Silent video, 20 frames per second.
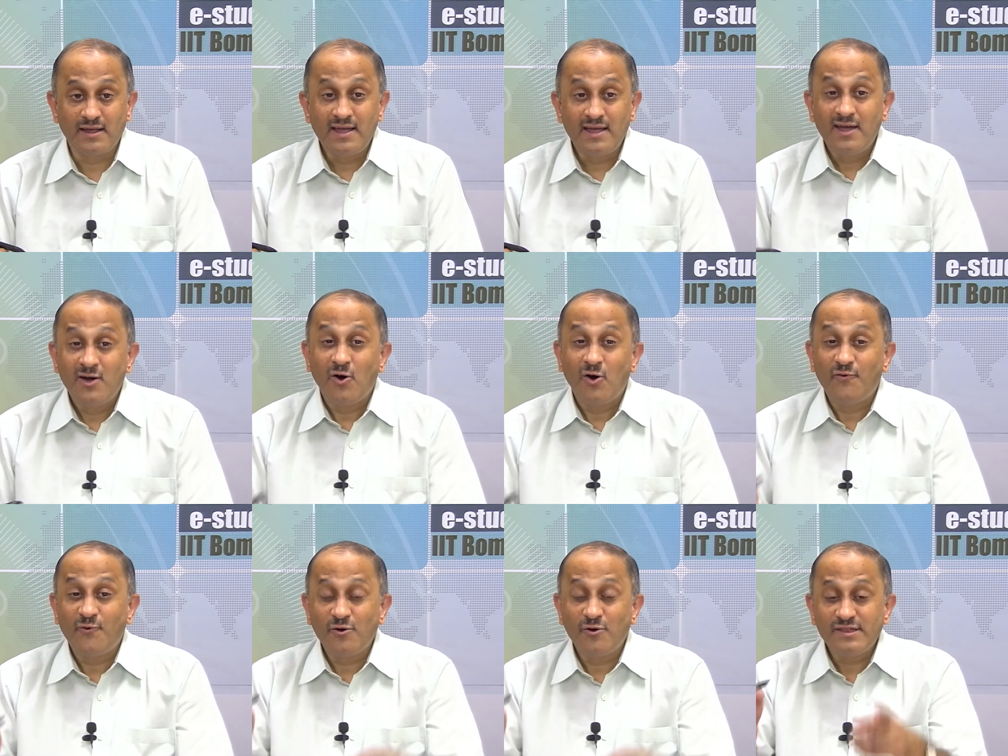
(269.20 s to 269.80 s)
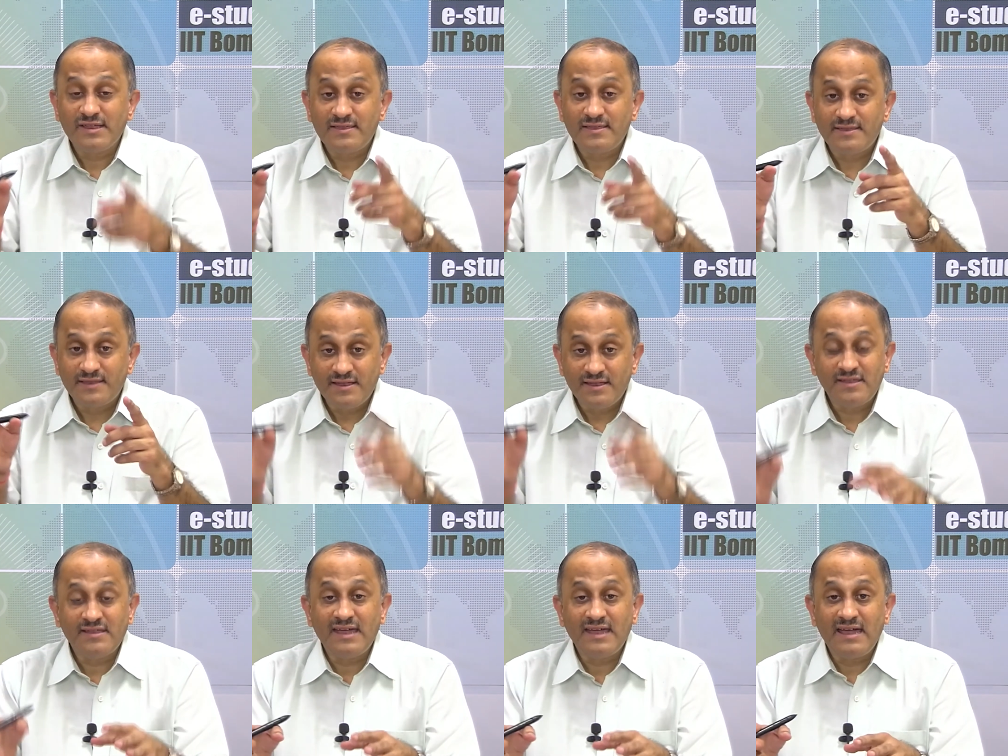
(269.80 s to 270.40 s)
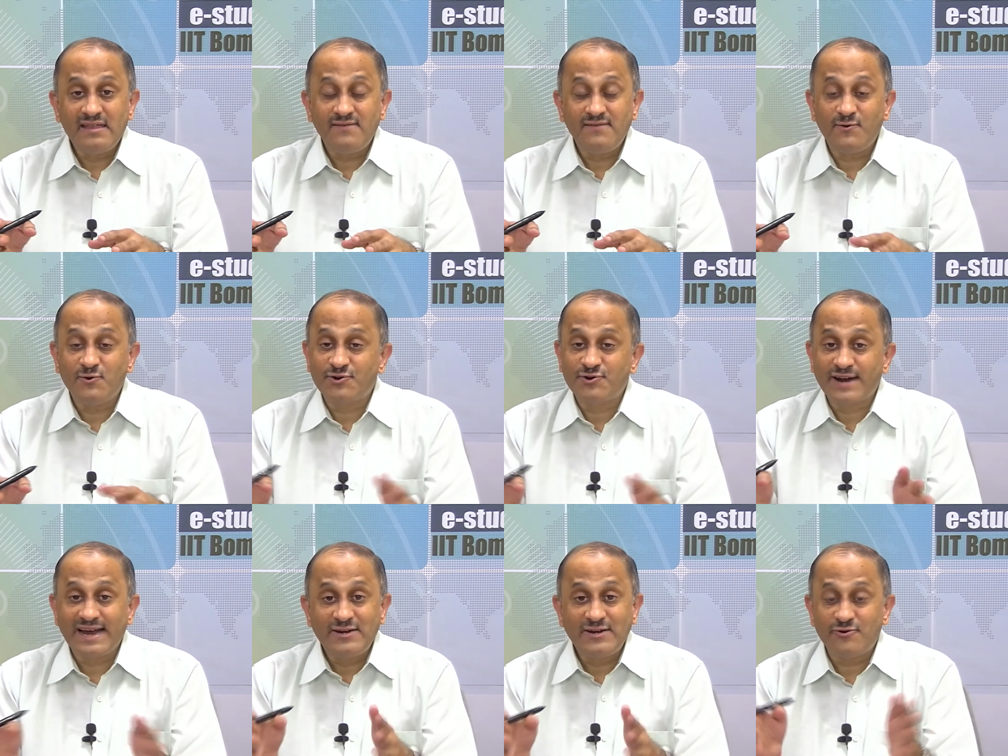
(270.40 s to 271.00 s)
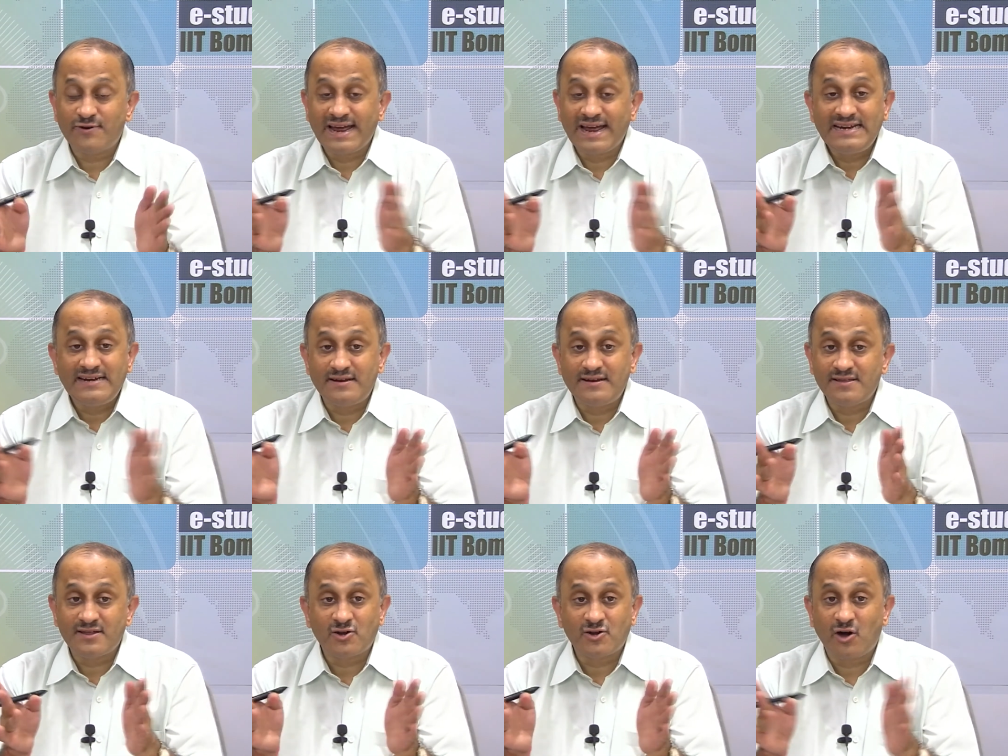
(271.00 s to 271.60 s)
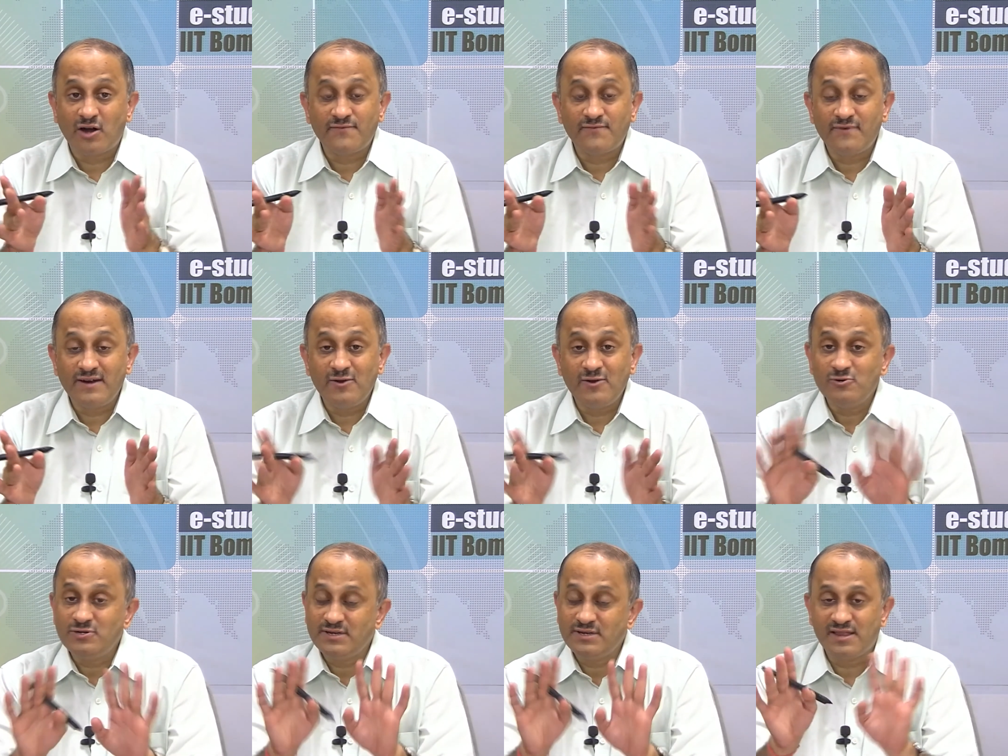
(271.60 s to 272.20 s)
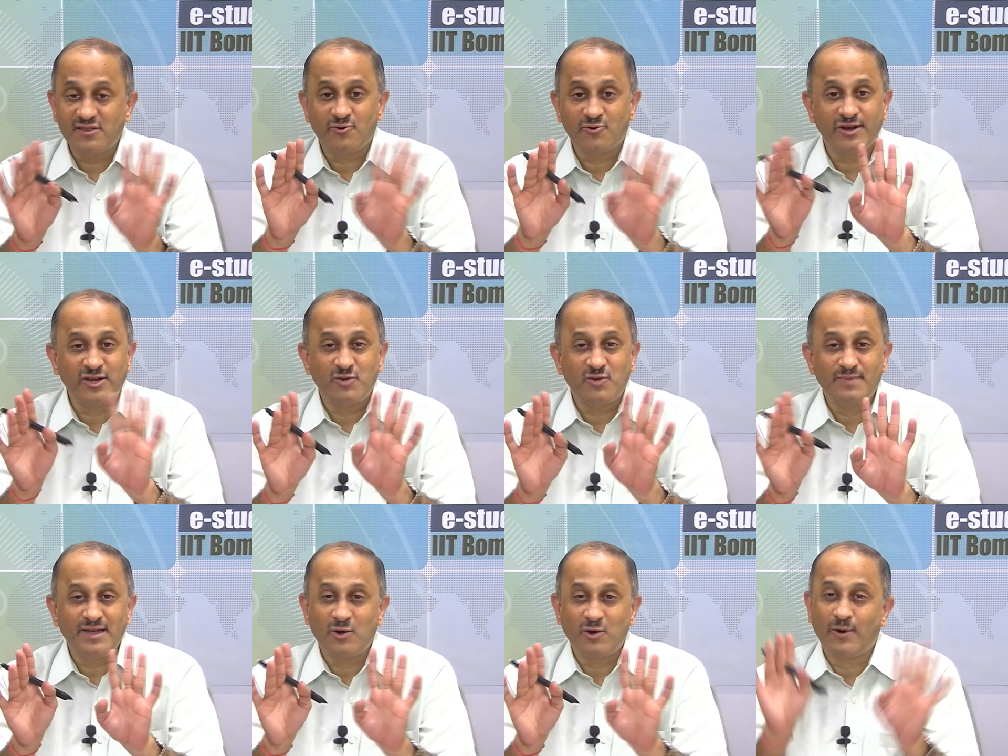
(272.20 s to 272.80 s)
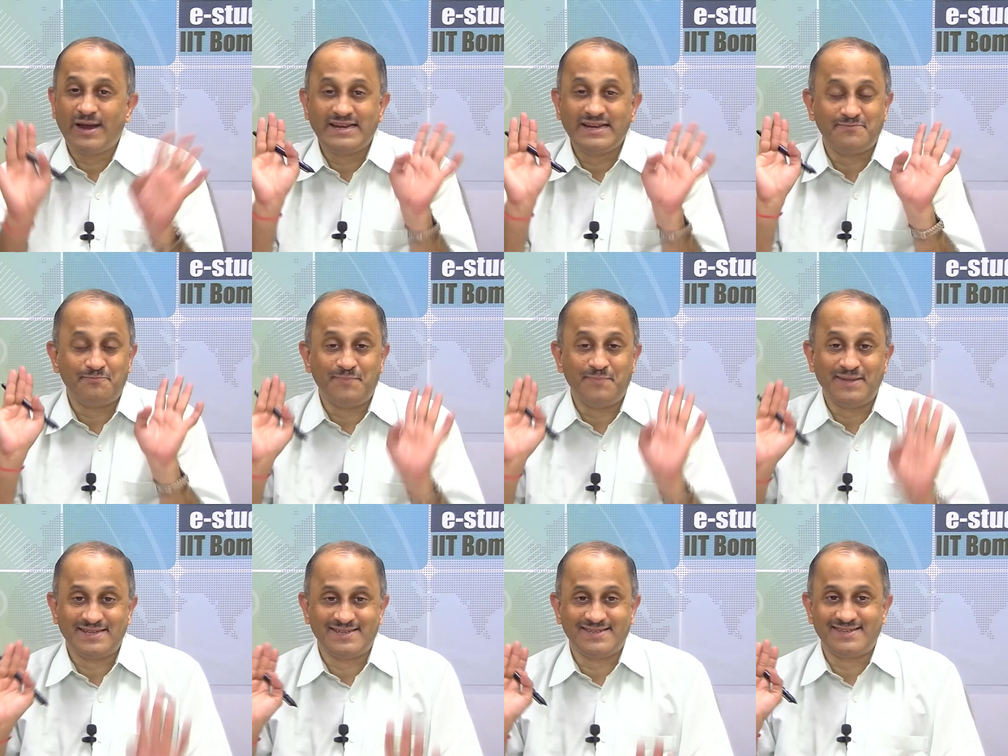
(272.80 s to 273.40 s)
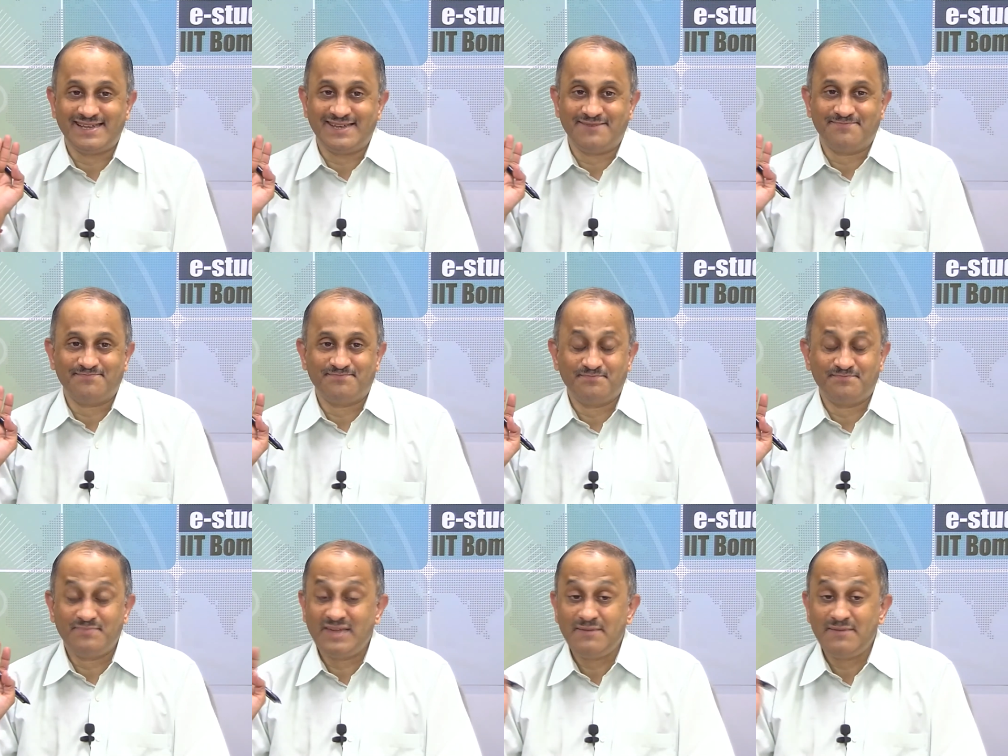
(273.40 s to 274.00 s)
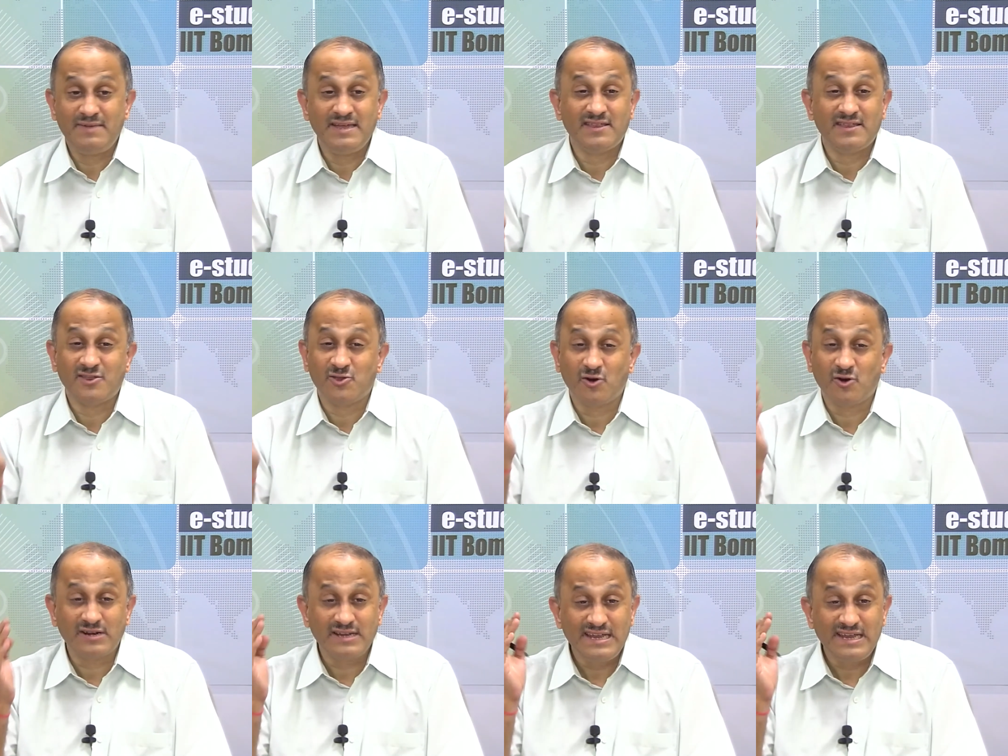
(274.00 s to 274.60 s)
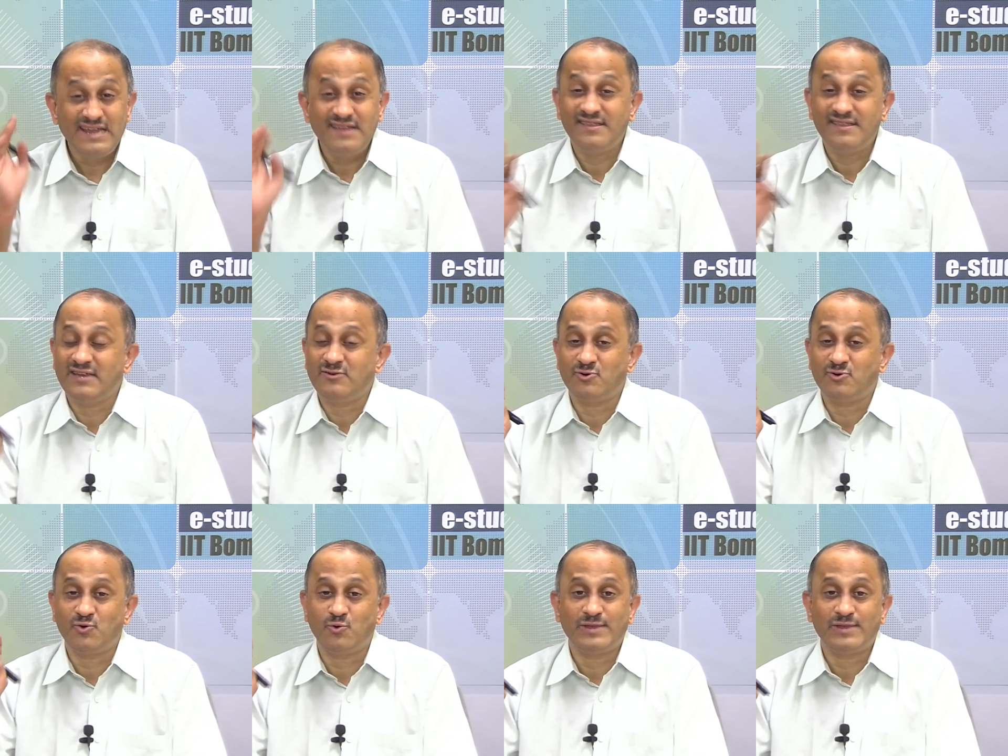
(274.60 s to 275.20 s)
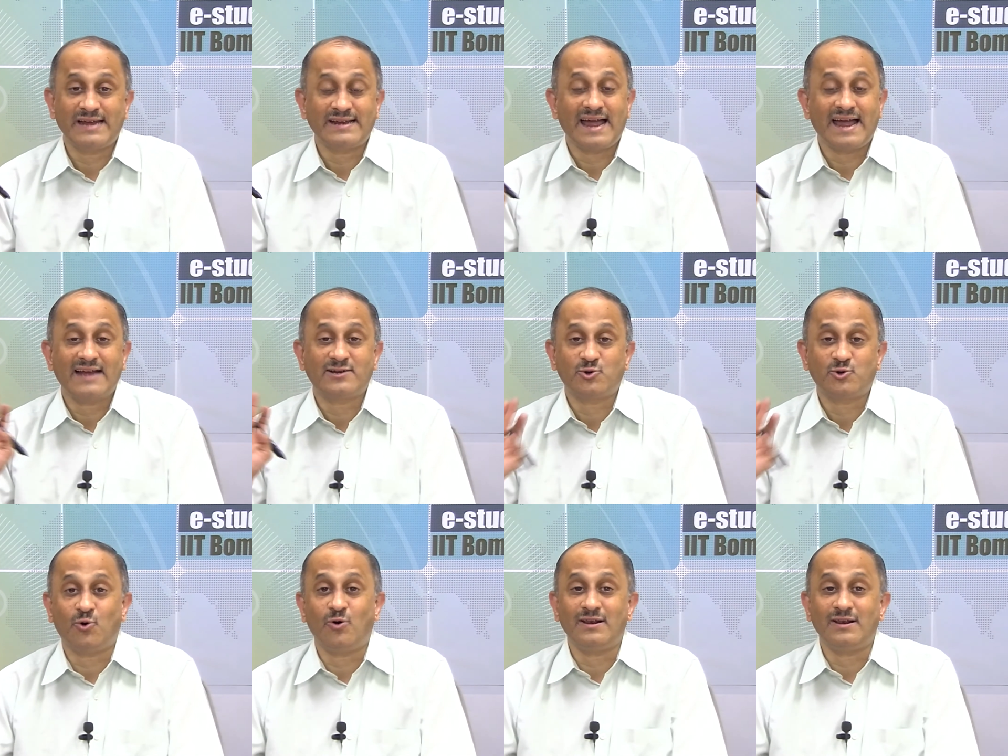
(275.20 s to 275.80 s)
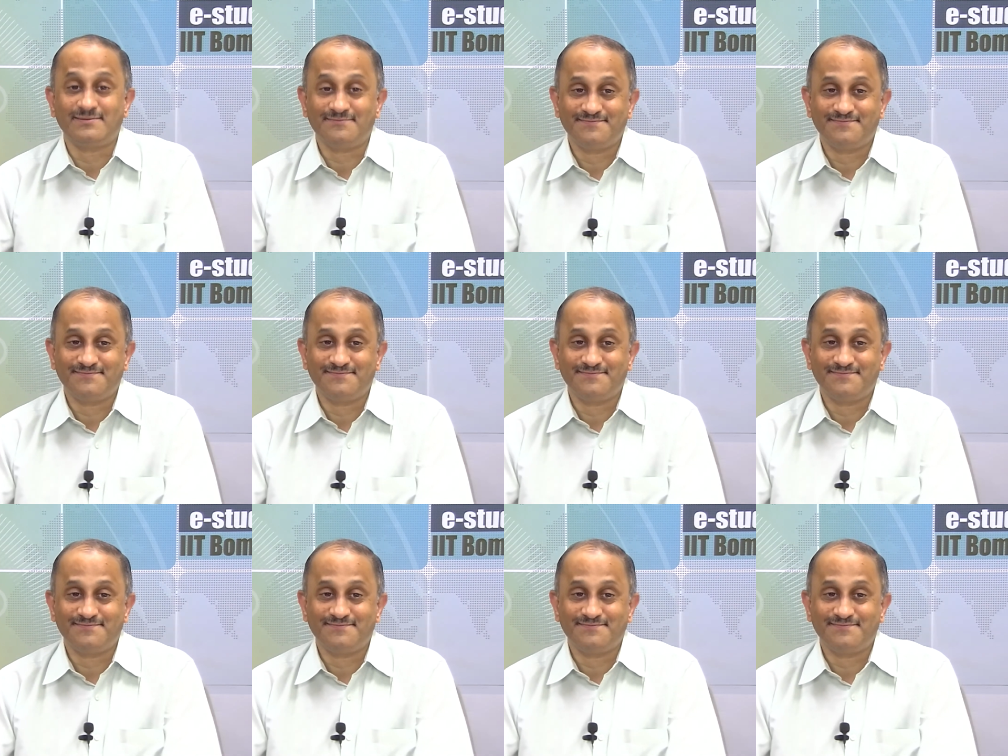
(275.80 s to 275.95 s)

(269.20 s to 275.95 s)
Of course, in this case, if you try to write it as a convolution, it is going to be quite messy. Maybe it is not easy to do that at all.